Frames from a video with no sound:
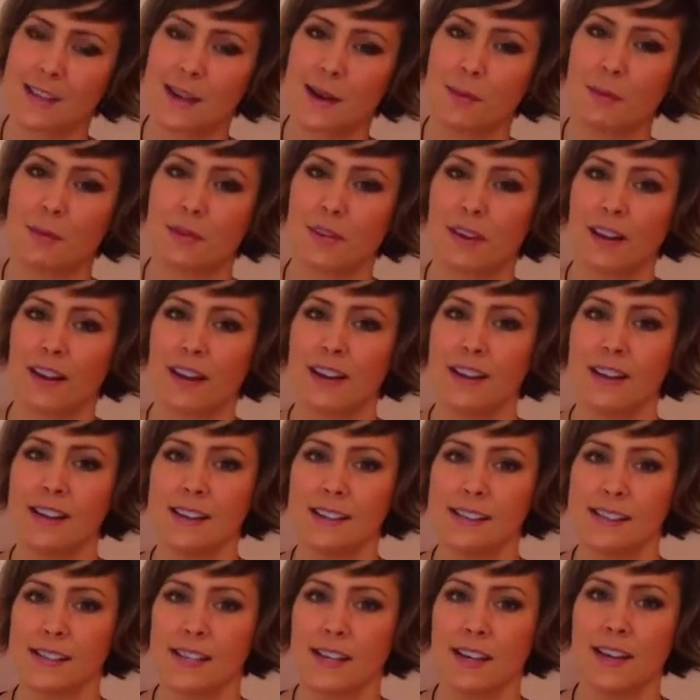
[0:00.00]
Diaper
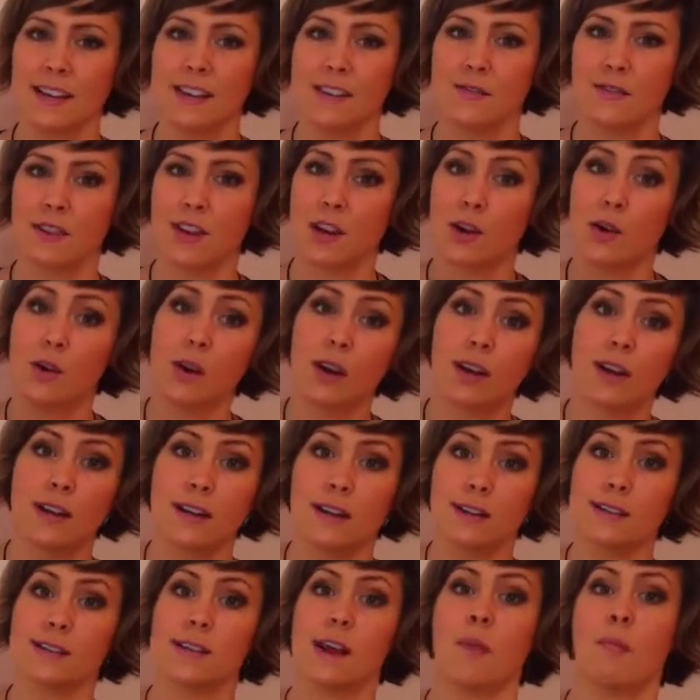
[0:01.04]
Ladies. Today's video
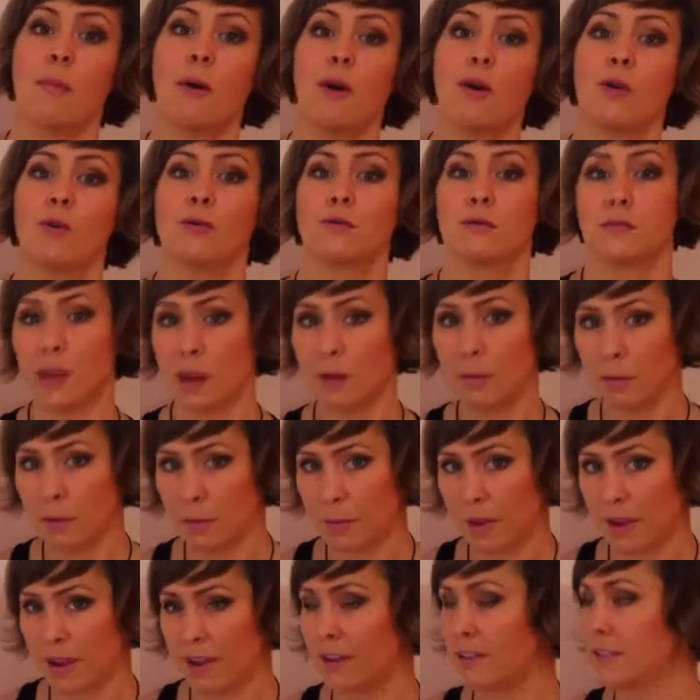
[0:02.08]
is about
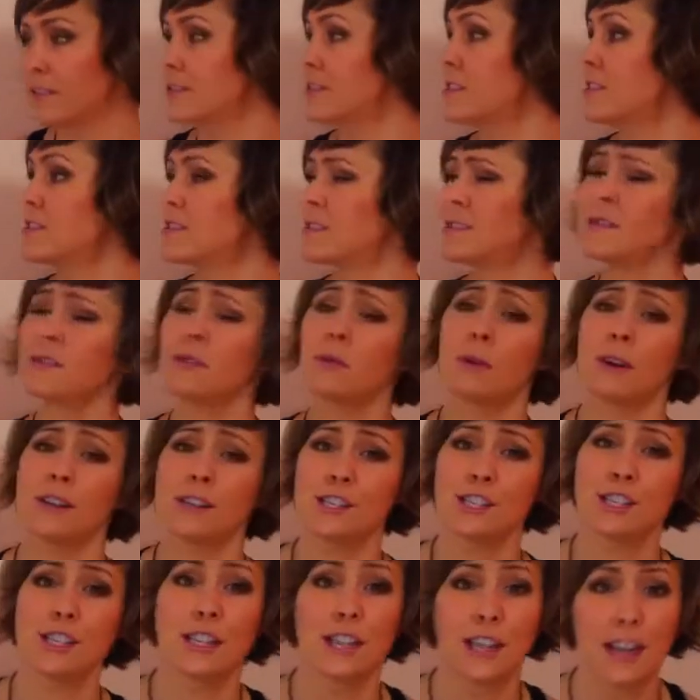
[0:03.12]
diaper pails. This is a
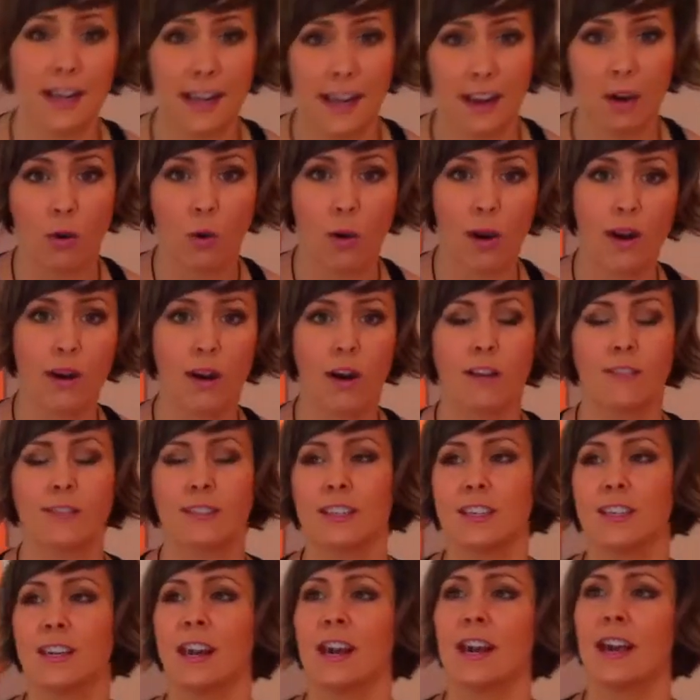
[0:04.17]
question that I get quite
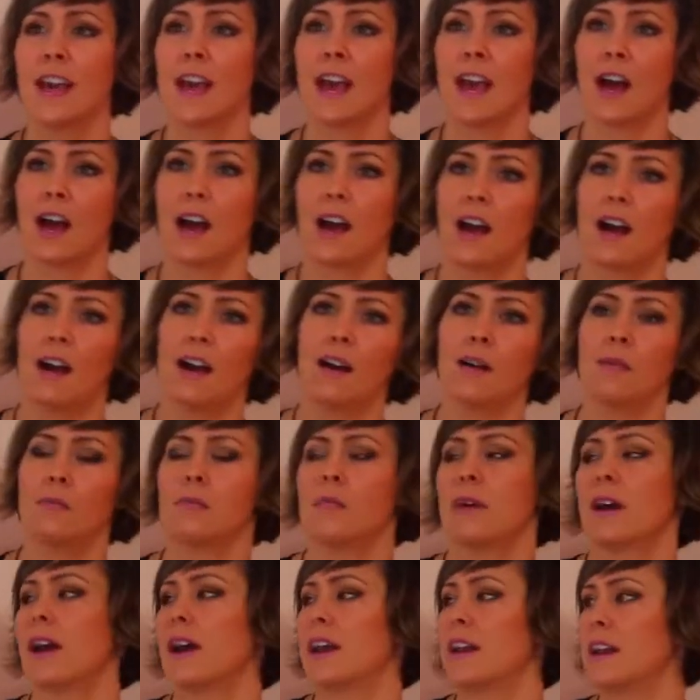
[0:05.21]
often,
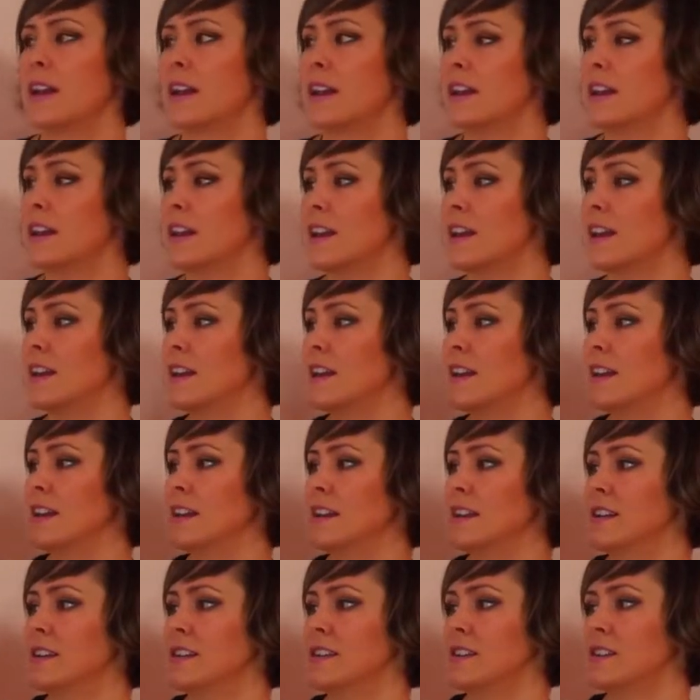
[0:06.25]
um, and it
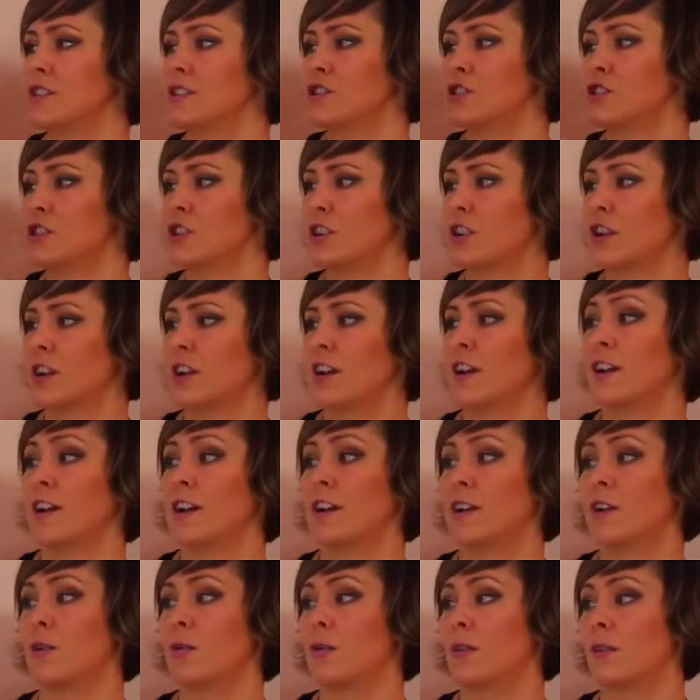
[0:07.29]
is, should
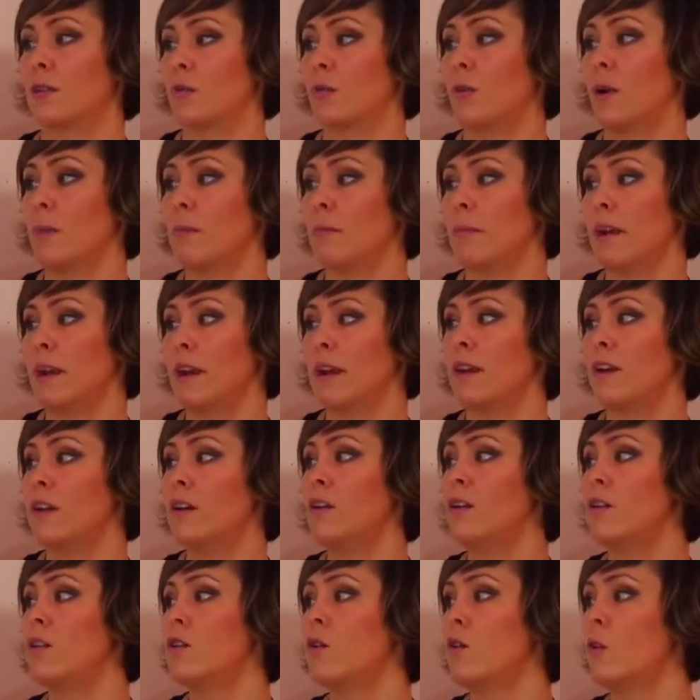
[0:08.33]
I go with a wet
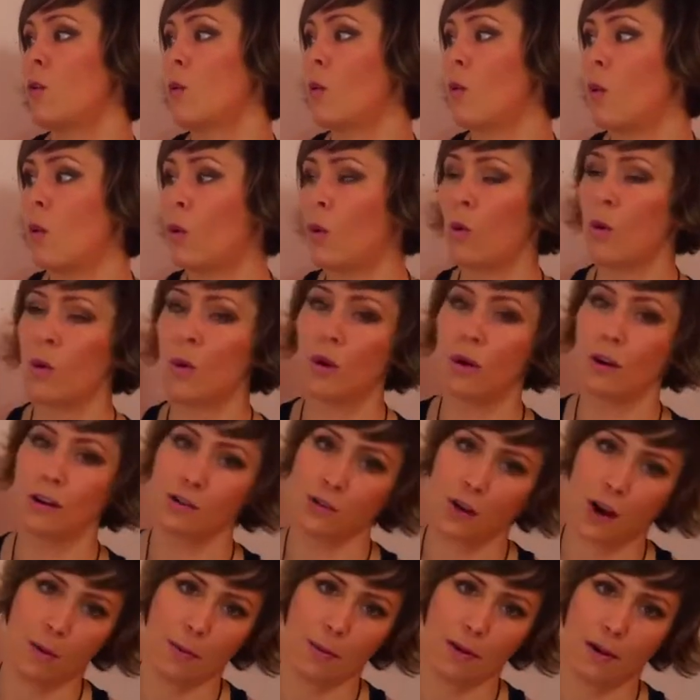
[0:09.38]
pail or
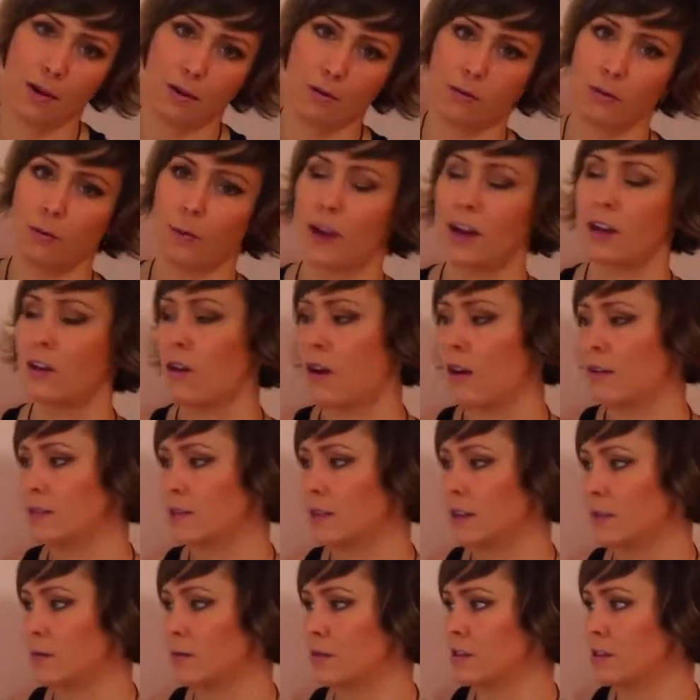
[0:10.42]
a dry pail for my
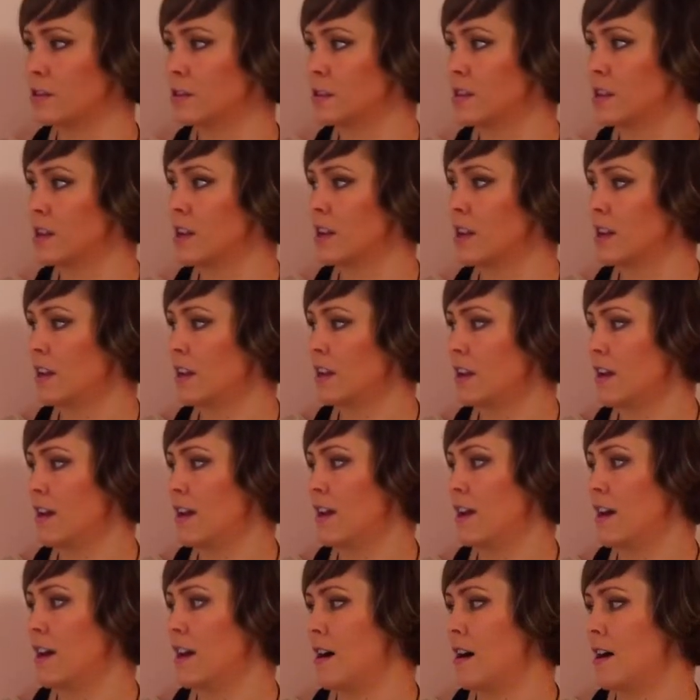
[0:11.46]
cloth diapers?
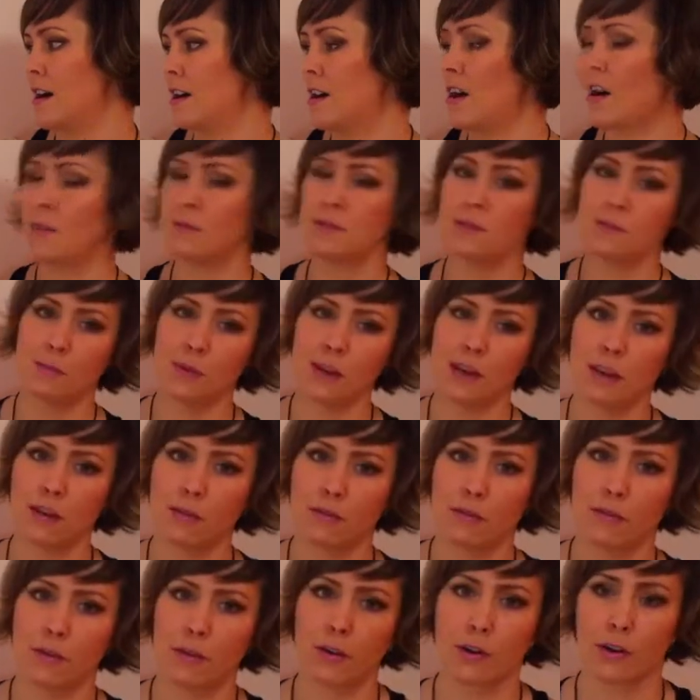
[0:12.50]
Uh, now I'm
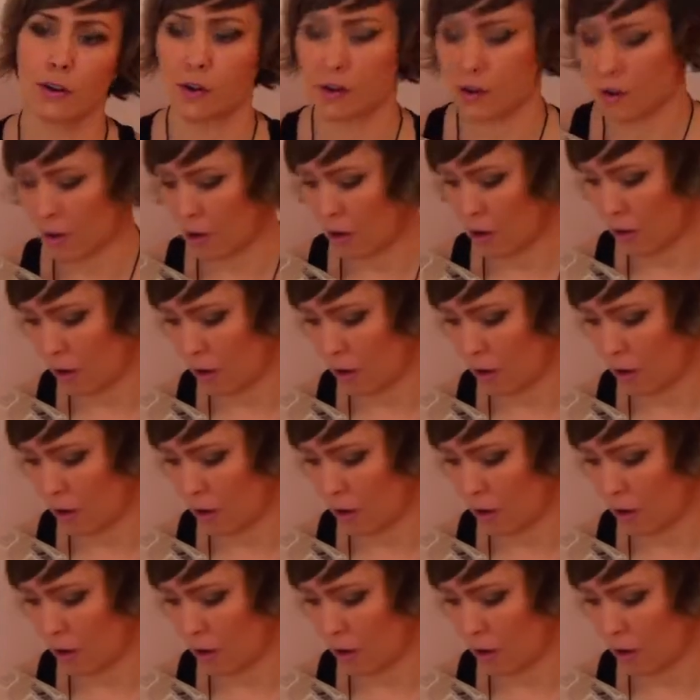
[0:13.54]
speaking for